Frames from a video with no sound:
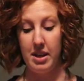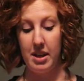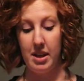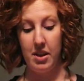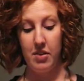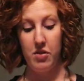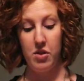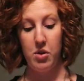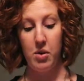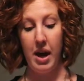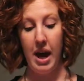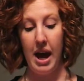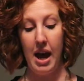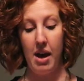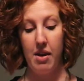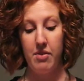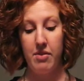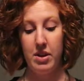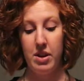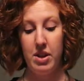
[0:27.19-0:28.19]
If you
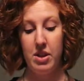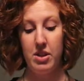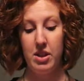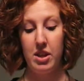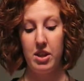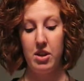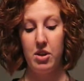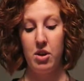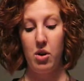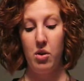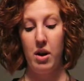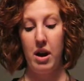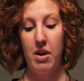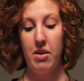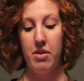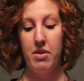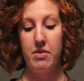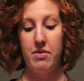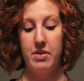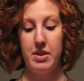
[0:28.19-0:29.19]
have, then you know
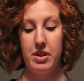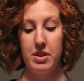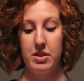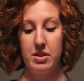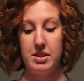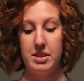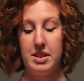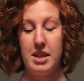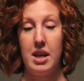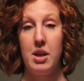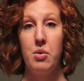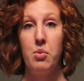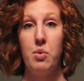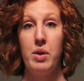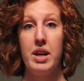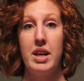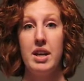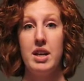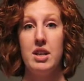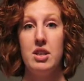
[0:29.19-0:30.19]
how it feels and
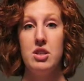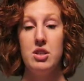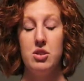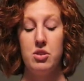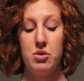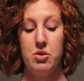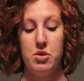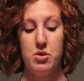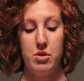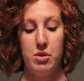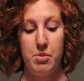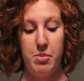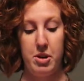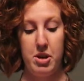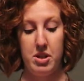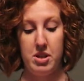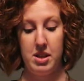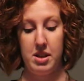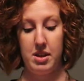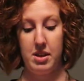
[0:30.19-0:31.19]
what it can do to a
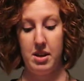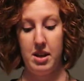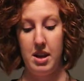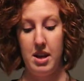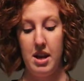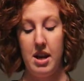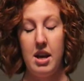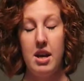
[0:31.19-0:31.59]
person.